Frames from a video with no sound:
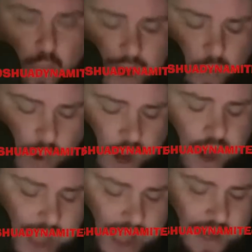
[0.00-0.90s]
Where
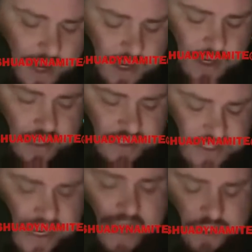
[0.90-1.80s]
we're headed
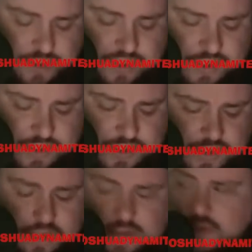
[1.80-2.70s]
is dangerous.